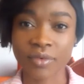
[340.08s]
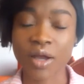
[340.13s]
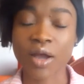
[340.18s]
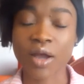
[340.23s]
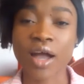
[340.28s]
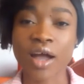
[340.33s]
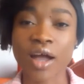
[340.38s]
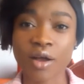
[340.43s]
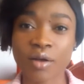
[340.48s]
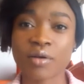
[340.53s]

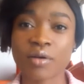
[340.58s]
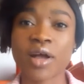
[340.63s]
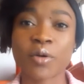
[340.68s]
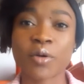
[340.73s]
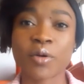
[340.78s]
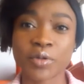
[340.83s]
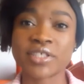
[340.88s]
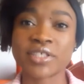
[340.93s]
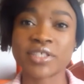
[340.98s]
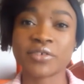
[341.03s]
How are
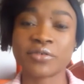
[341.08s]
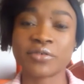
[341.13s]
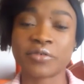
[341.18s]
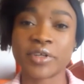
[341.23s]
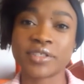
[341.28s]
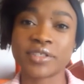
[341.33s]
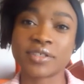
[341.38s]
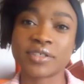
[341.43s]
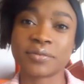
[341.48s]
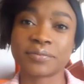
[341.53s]
we different?
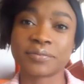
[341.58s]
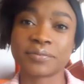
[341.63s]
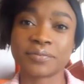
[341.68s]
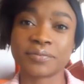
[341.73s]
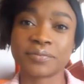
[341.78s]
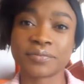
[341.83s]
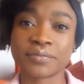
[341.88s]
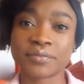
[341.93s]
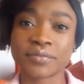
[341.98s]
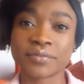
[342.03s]

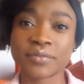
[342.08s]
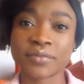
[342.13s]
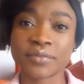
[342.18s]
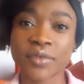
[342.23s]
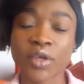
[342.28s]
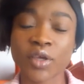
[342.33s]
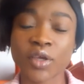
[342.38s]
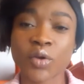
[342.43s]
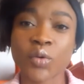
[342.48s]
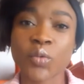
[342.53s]

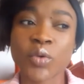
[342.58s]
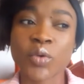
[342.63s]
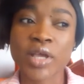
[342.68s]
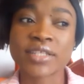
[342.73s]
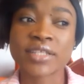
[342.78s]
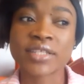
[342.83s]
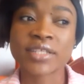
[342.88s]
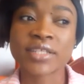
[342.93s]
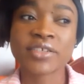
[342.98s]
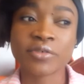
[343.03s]
we are
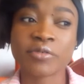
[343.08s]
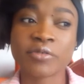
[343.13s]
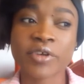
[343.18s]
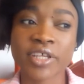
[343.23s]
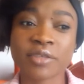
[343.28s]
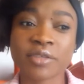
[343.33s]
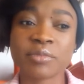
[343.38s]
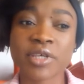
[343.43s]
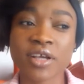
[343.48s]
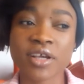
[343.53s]

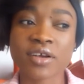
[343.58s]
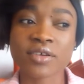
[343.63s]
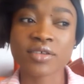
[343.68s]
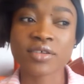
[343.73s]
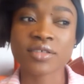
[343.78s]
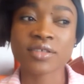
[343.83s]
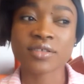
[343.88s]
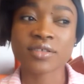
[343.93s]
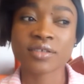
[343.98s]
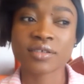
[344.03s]
different
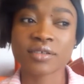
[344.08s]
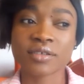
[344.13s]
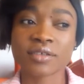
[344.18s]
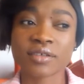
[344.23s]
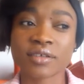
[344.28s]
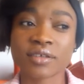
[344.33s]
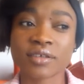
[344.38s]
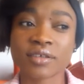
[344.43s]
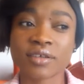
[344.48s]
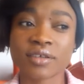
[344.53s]
because
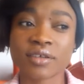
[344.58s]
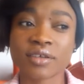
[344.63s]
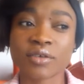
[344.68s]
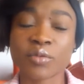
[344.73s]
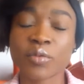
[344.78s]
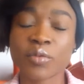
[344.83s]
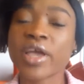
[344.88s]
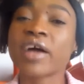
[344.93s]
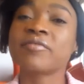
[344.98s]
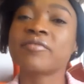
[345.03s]
we
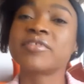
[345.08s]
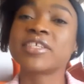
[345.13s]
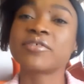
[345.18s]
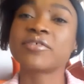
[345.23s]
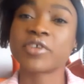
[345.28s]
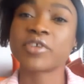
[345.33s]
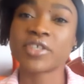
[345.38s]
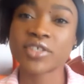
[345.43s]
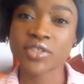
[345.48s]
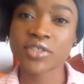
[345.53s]
have
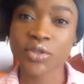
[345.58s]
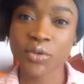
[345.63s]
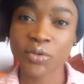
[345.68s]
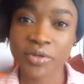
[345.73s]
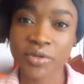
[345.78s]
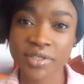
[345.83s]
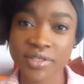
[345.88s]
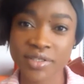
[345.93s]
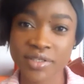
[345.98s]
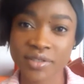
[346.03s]
different
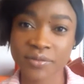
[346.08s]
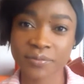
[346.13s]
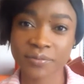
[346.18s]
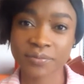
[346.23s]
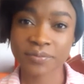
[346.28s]
stories.